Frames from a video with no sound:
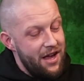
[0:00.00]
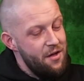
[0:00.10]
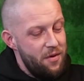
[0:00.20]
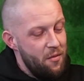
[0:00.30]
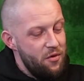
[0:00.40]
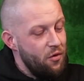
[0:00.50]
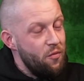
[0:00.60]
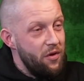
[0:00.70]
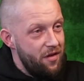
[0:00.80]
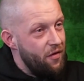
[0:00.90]
That's where I was
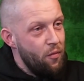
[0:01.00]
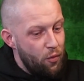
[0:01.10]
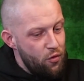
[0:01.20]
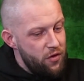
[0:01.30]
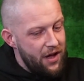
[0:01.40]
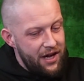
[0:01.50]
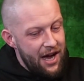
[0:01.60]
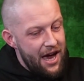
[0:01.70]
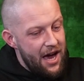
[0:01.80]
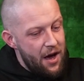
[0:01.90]
going with the full posting thing.
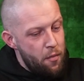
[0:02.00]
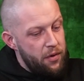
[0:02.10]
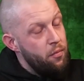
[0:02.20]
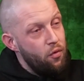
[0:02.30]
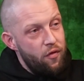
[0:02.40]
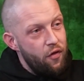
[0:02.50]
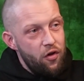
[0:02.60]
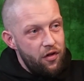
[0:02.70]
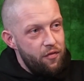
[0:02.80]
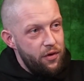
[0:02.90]
People fall
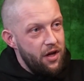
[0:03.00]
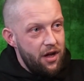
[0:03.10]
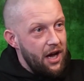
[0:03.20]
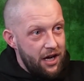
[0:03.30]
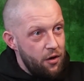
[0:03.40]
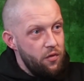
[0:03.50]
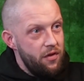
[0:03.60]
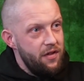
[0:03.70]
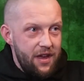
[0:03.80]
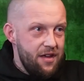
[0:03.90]
in love with your account
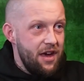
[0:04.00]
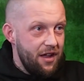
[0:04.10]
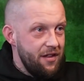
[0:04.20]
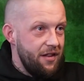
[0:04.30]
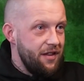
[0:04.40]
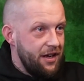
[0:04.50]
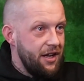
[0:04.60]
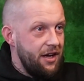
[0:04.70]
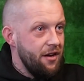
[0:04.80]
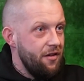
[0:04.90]
to a certain
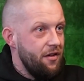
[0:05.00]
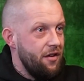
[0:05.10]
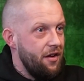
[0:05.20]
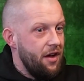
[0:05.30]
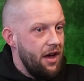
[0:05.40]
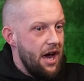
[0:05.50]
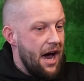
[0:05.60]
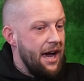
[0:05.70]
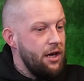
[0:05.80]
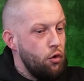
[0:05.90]
degree.
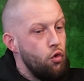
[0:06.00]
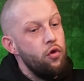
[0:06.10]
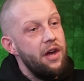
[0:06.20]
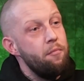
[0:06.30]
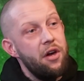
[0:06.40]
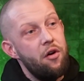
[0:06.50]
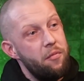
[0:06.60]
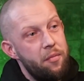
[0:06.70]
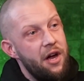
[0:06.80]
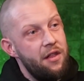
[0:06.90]
I think you then become
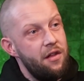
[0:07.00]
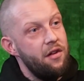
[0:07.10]
the brand.